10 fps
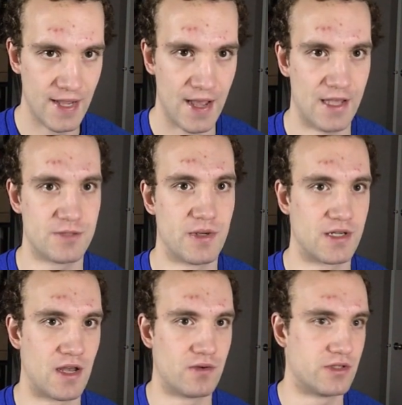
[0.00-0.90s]

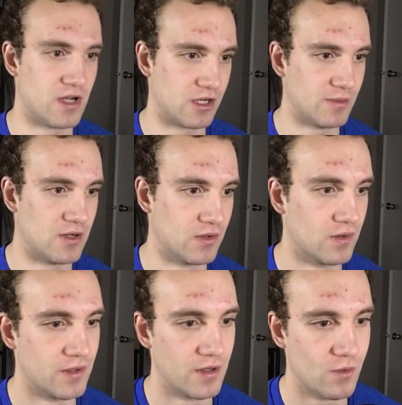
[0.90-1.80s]
aspect I was talking about
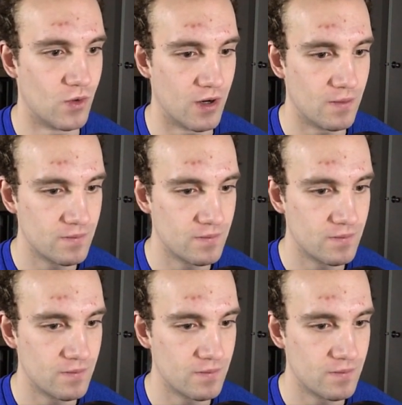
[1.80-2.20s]
earlier, where